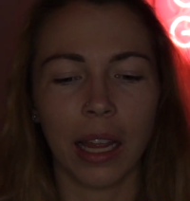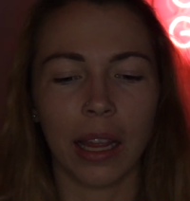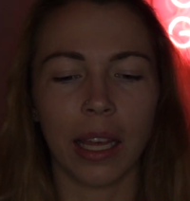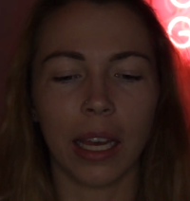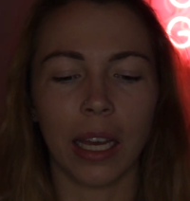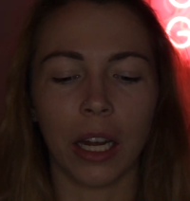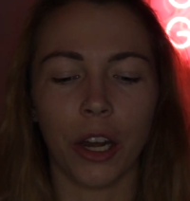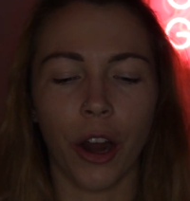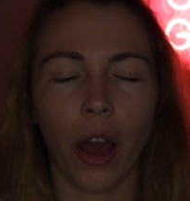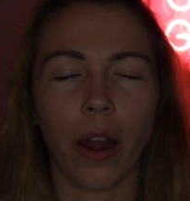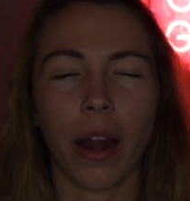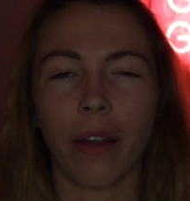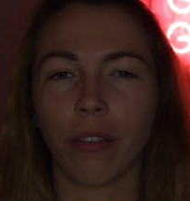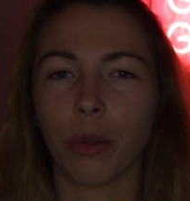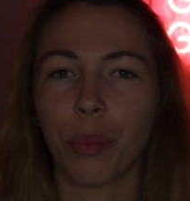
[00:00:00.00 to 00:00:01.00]
that
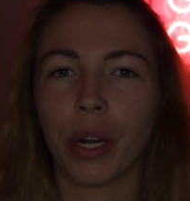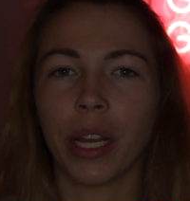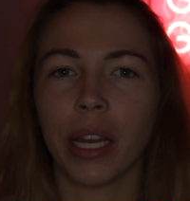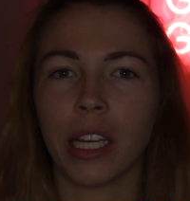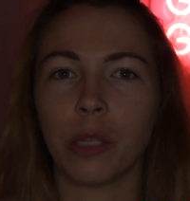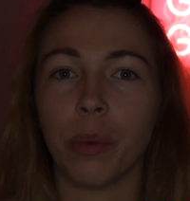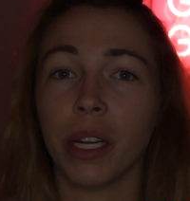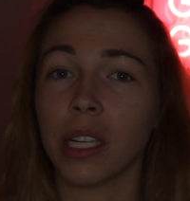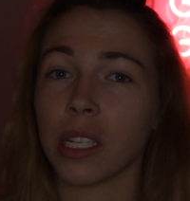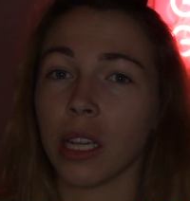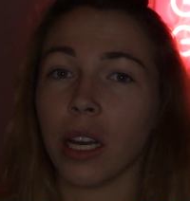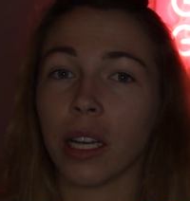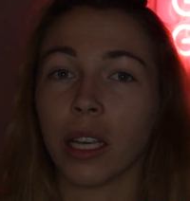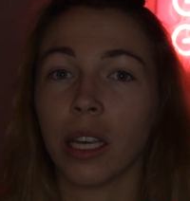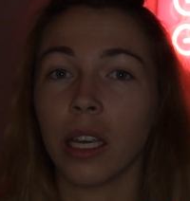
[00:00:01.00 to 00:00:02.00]
not everybody has been as
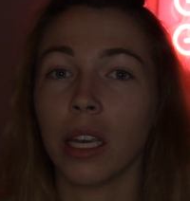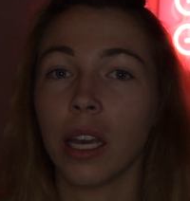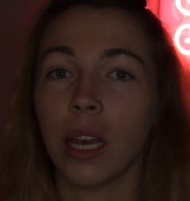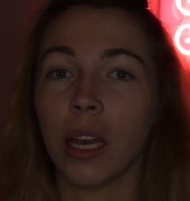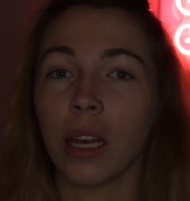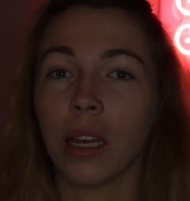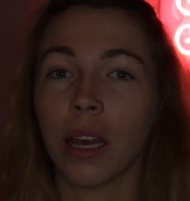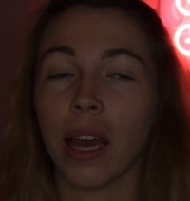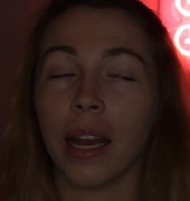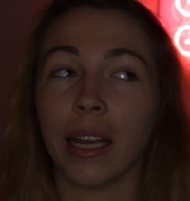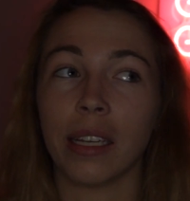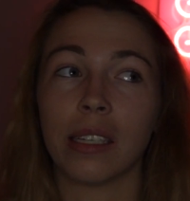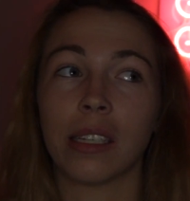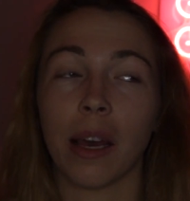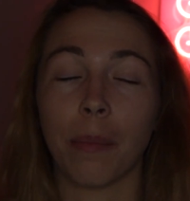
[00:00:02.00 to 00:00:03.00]
lucky and
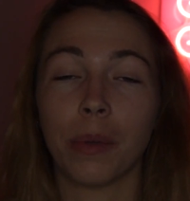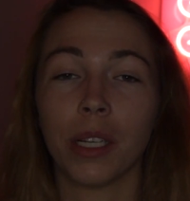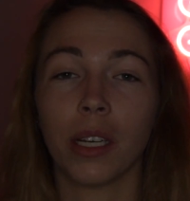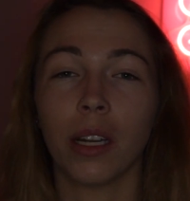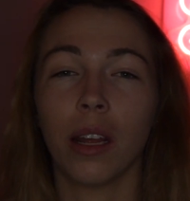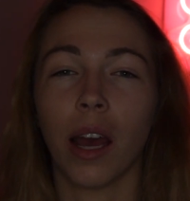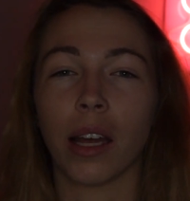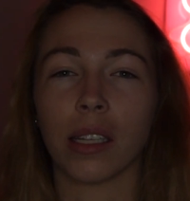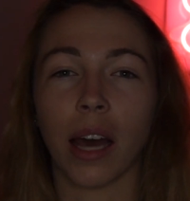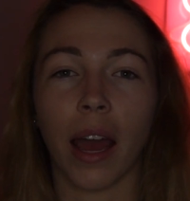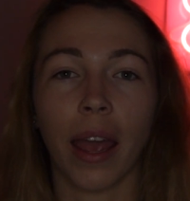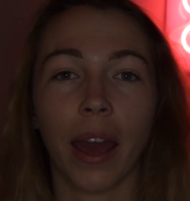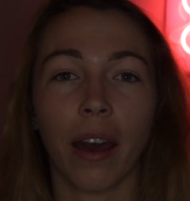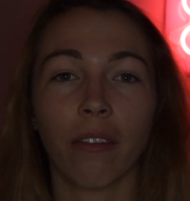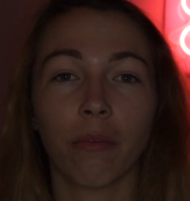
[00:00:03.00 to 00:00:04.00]
accepted as
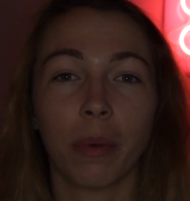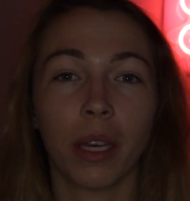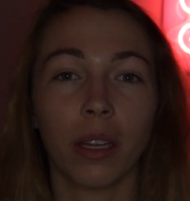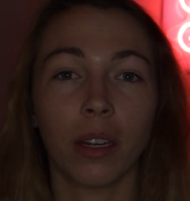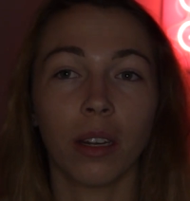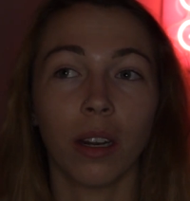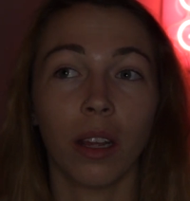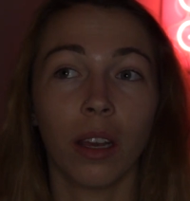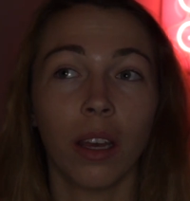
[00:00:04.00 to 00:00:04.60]
I have been.